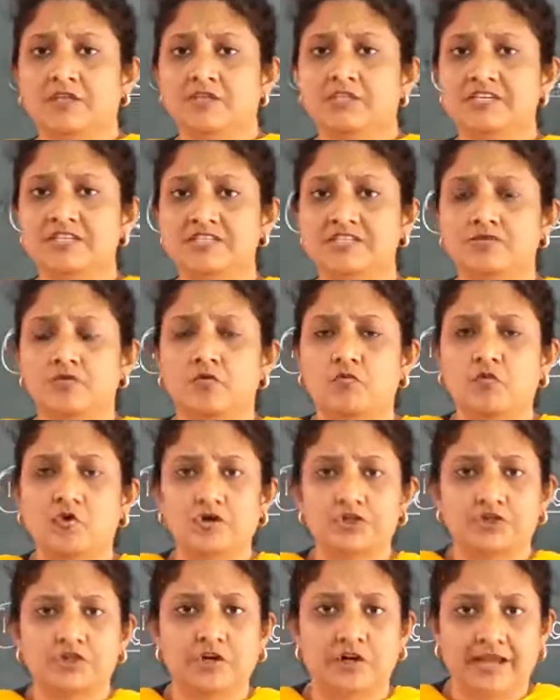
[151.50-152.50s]
just
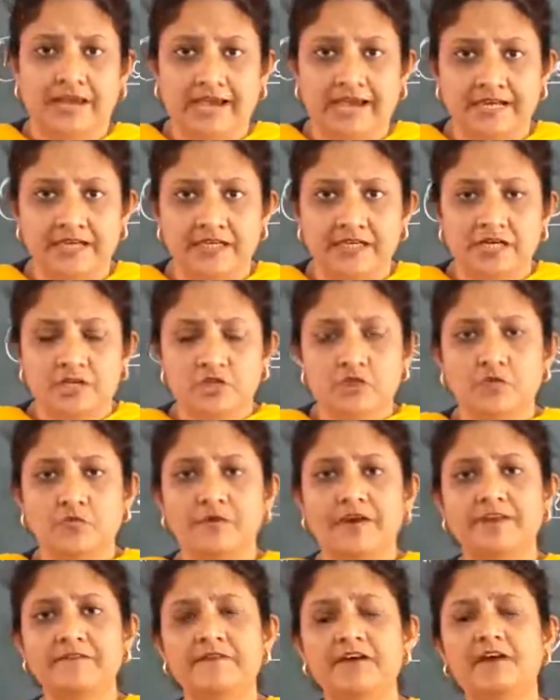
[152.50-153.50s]
wash your hand. So
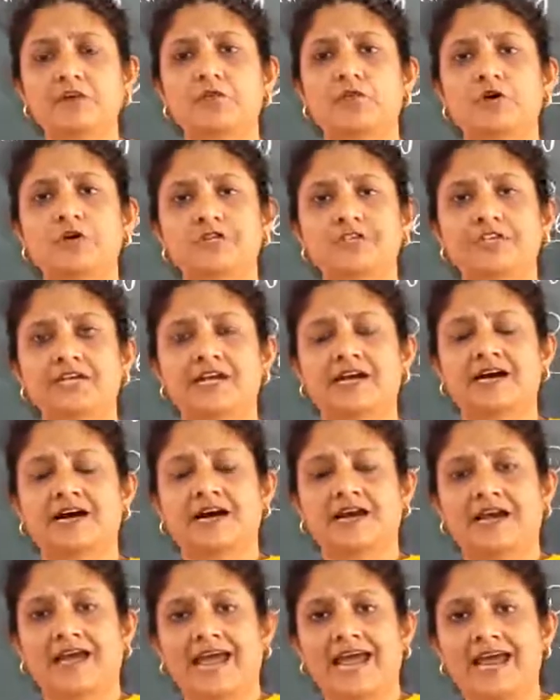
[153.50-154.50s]
when we are washing
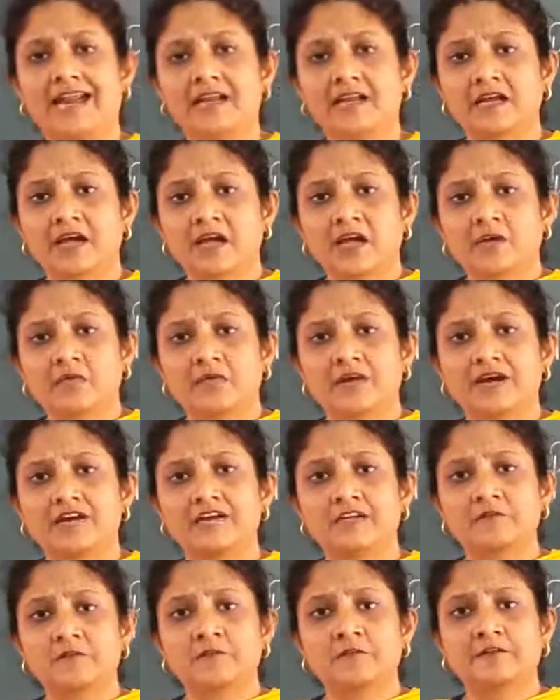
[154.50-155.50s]
our hand, we are
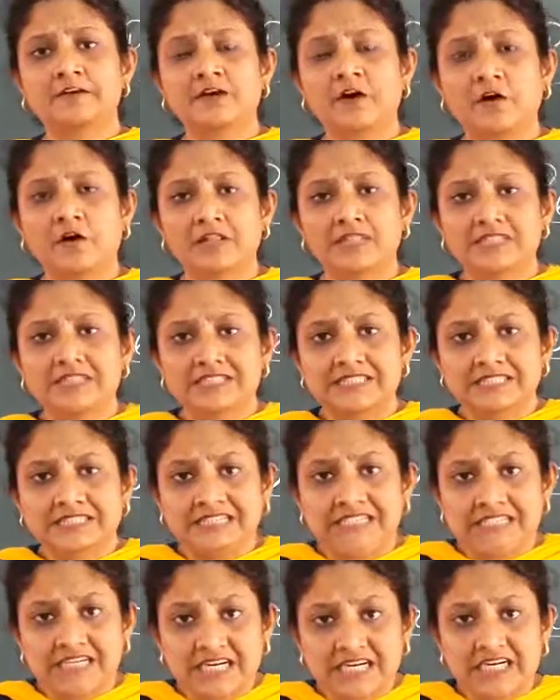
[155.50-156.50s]
removing all the
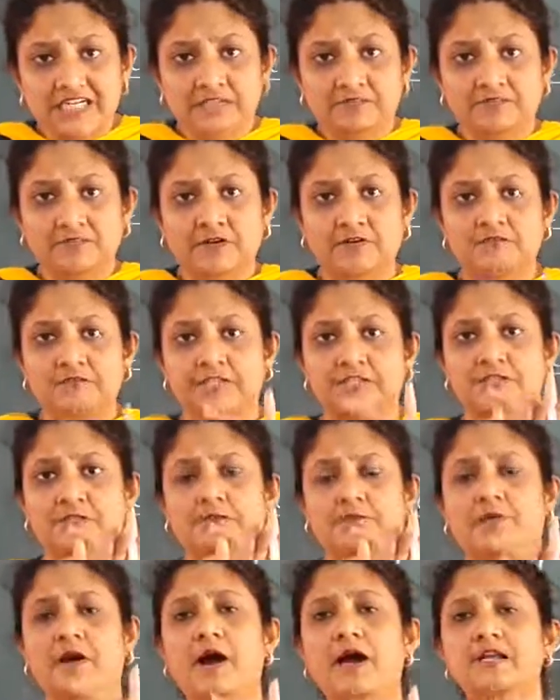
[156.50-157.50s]
dirt from this
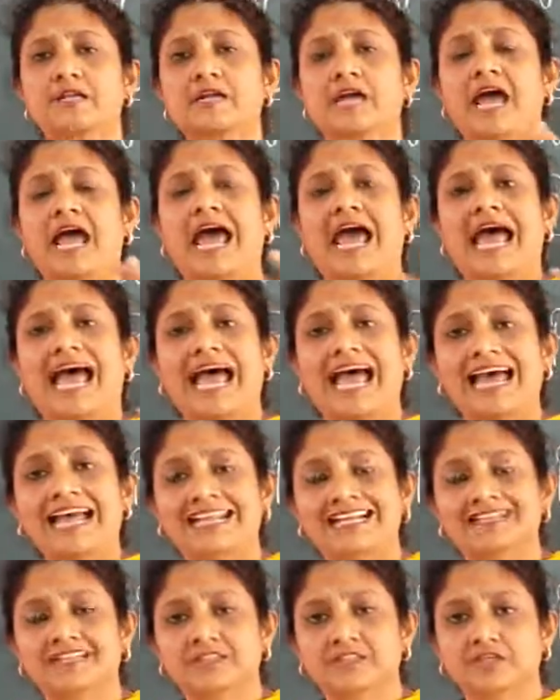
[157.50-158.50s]
part
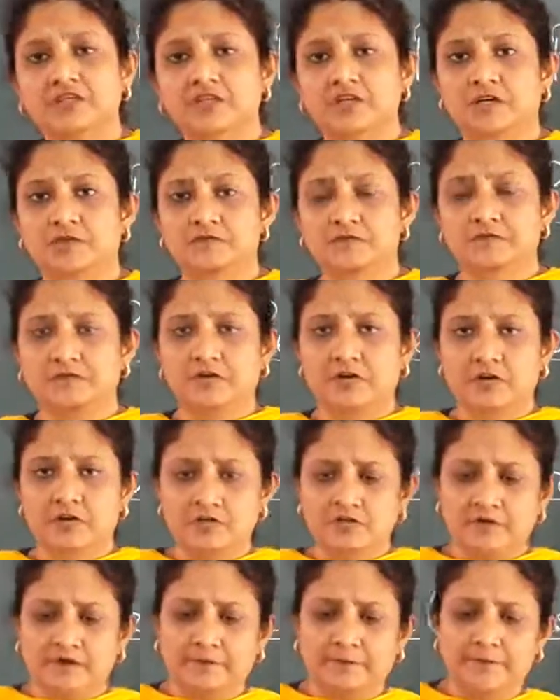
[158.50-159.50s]
and the germs,
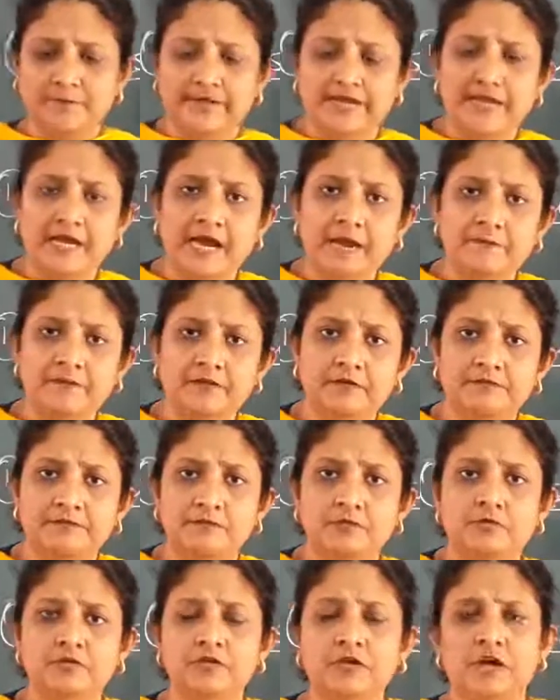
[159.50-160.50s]
because we are picking up the
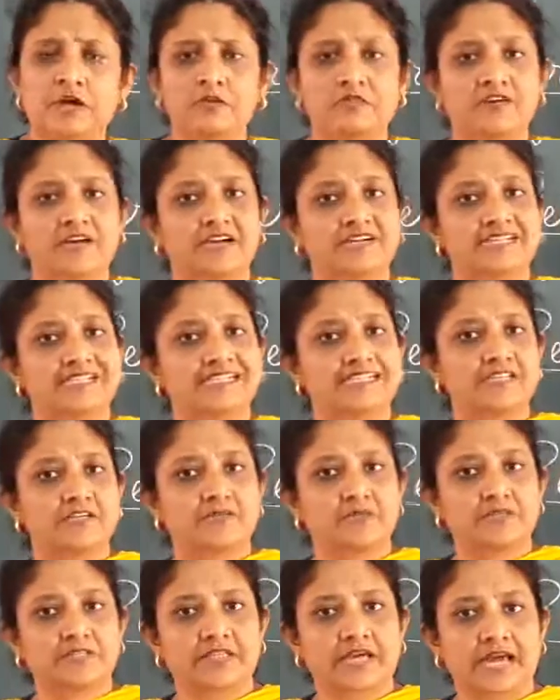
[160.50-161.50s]
food, we are eating
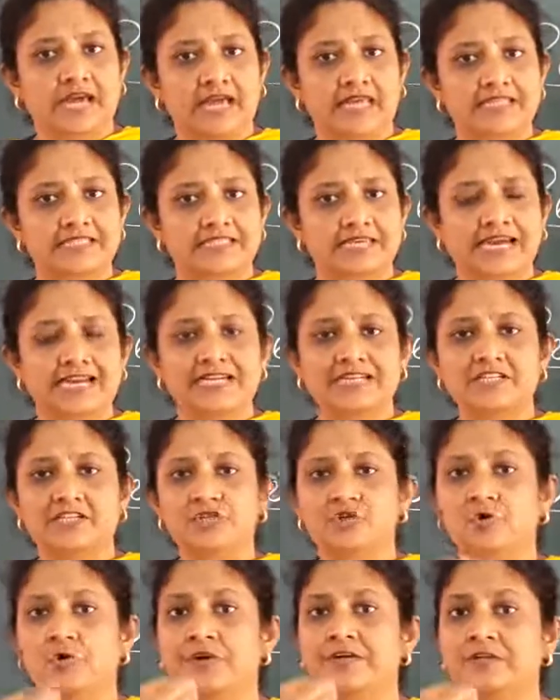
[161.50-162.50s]
with the hands, and it is
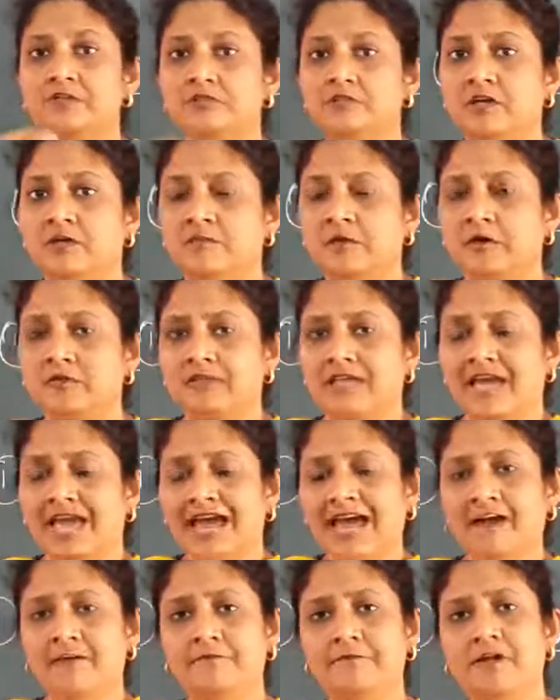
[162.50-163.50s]
going to the mouth,
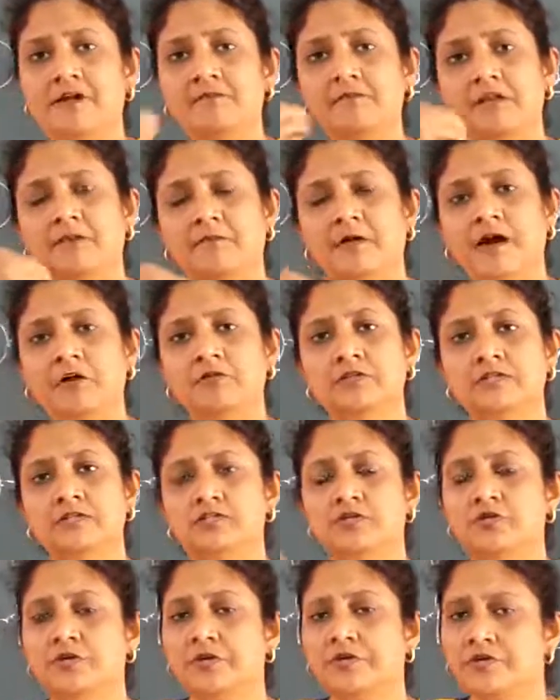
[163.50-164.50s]
and from the mouth it
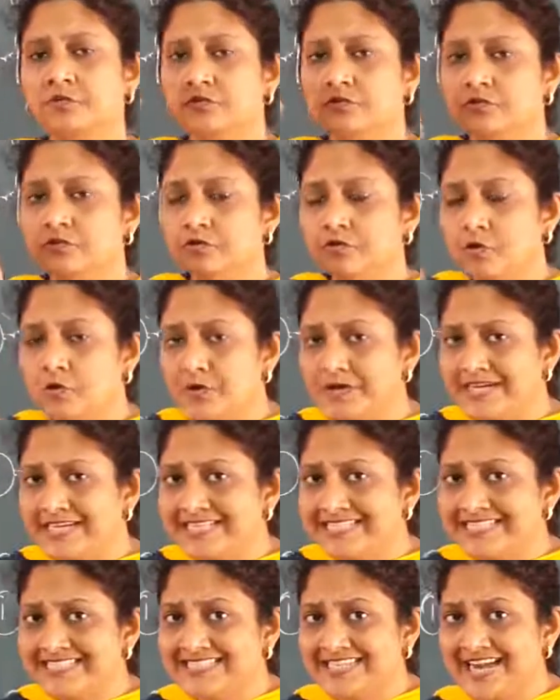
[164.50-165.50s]
is going to go
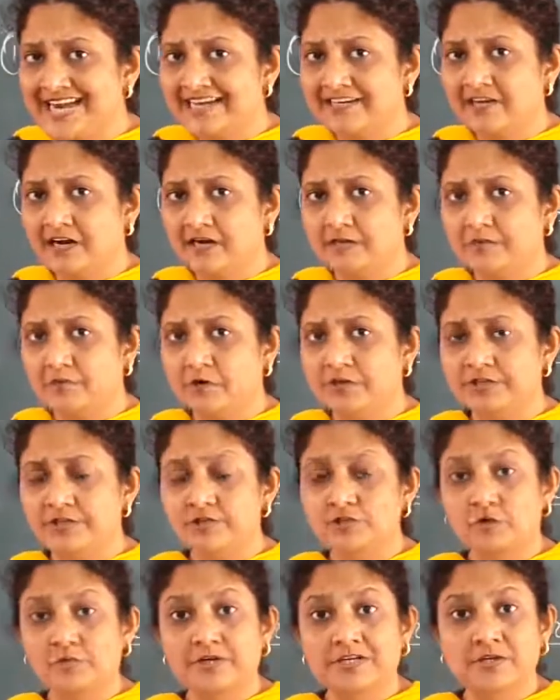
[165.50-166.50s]
inside our body,
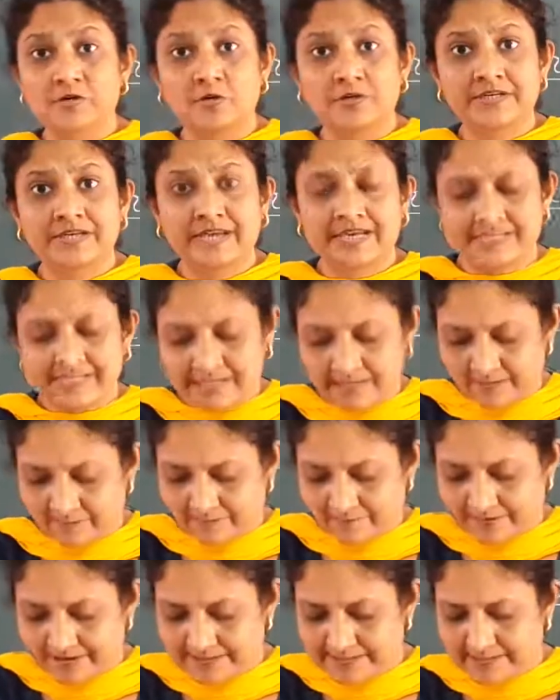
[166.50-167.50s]
so we don't get
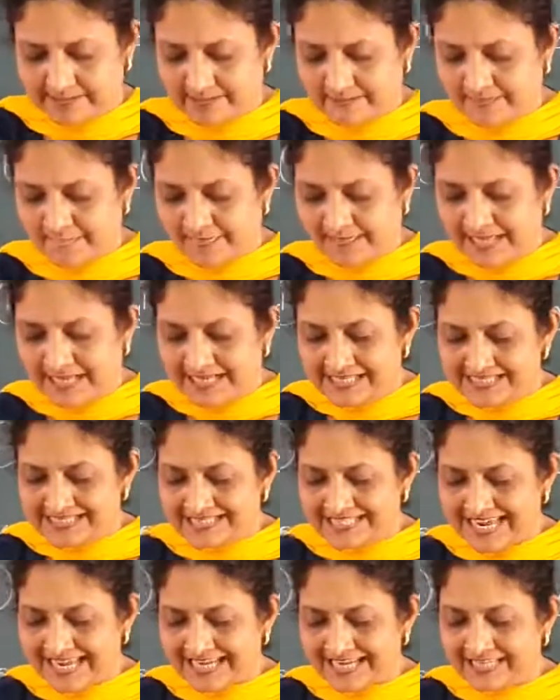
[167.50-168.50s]
infected.
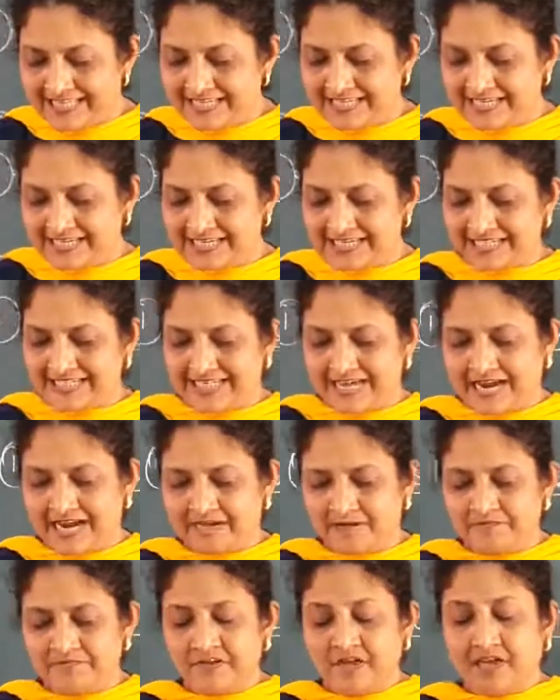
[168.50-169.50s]
Second thing is
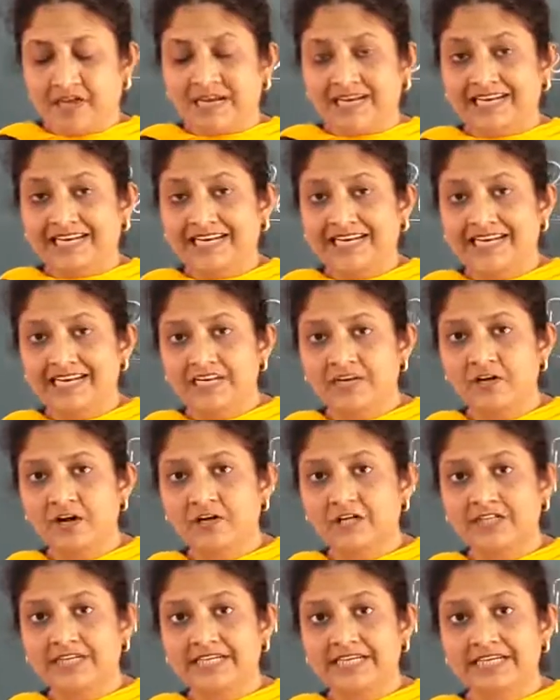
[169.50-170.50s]
that clean
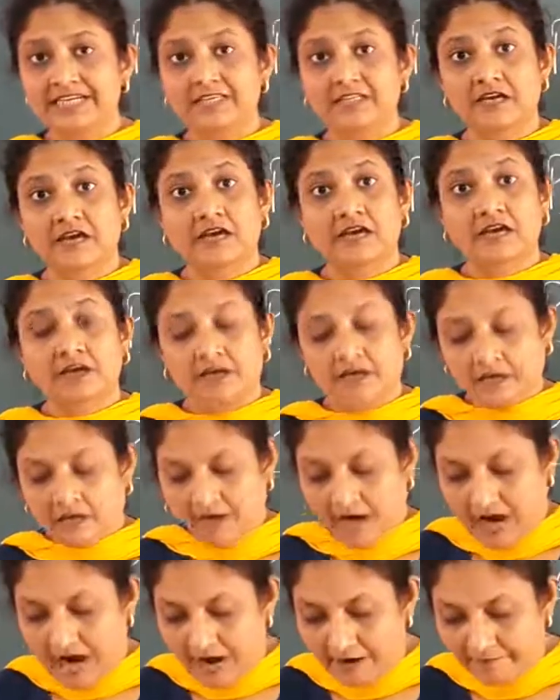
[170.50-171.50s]
your teeth
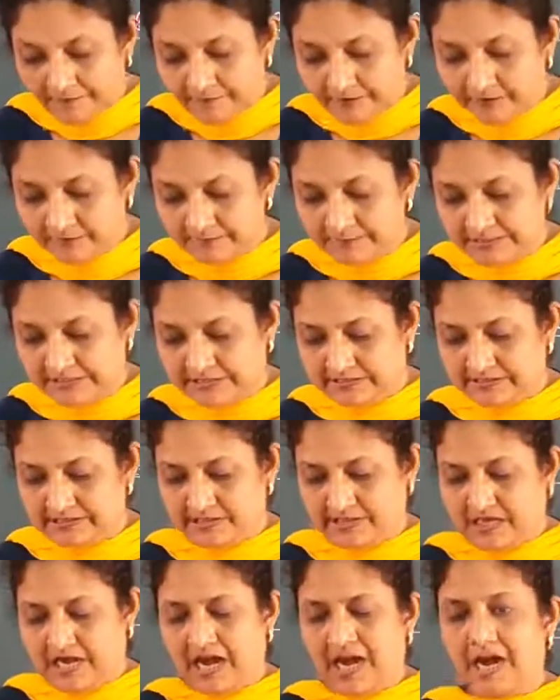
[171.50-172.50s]
after meals.
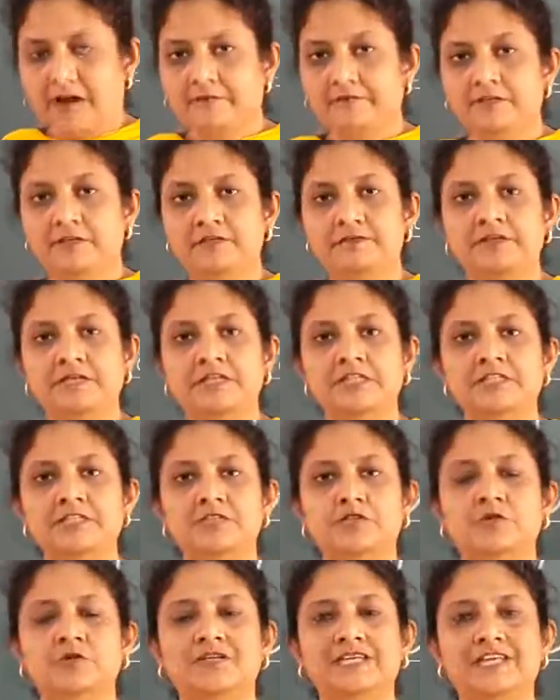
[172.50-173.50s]
After meals
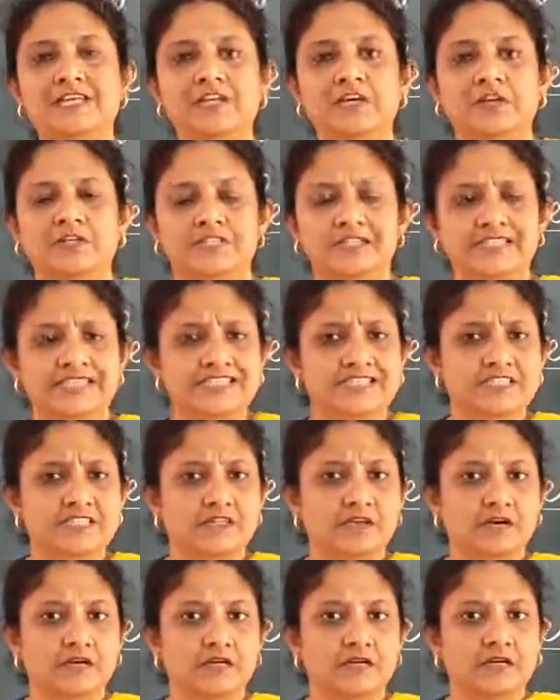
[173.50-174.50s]
you clean your teeth. It's
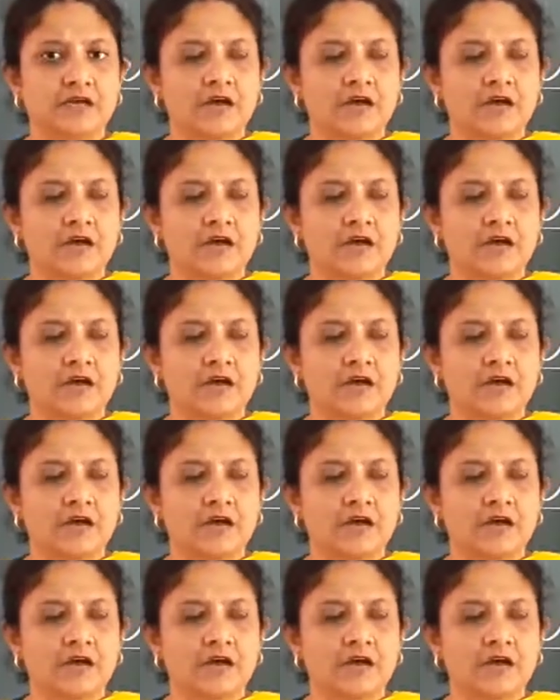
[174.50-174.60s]
not,